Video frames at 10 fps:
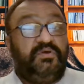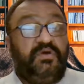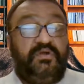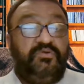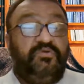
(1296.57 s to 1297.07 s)

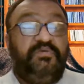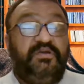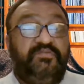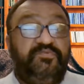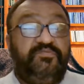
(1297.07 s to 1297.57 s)
don't be
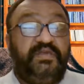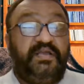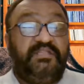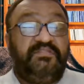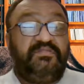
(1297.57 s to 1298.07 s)
confused
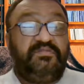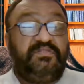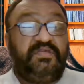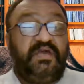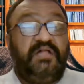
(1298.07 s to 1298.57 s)
because
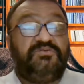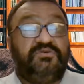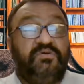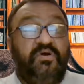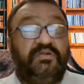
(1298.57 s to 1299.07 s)
they
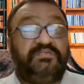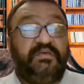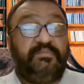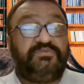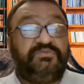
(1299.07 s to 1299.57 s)
also called
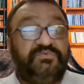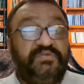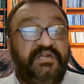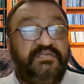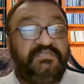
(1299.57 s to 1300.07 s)
some
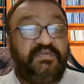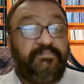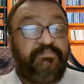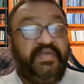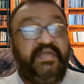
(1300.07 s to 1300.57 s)
students,
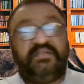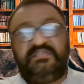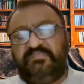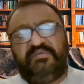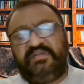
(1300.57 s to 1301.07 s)
some
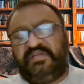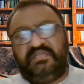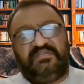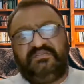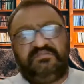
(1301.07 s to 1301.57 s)
parents, somebody
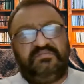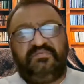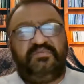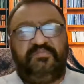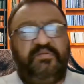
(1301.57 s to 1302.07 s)
others,
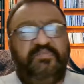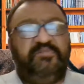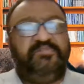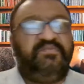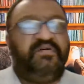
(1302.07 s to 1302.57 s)

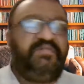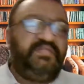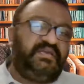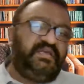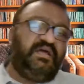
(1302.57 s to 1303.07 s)
Department of
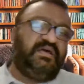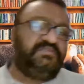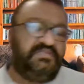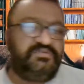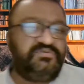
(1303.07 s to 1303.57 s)
Pre-viva, they can
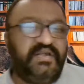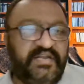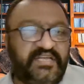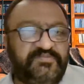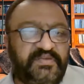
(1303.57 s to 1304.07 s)
ask others to
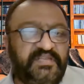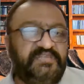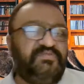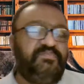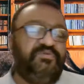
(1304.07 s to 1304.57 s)
get
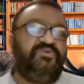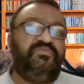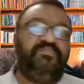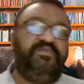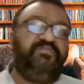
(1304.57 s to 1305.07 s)
experience from
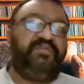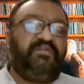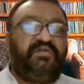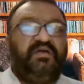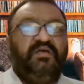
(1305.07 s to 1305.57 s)
your
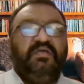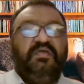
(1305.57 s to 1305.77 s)
pre-viva.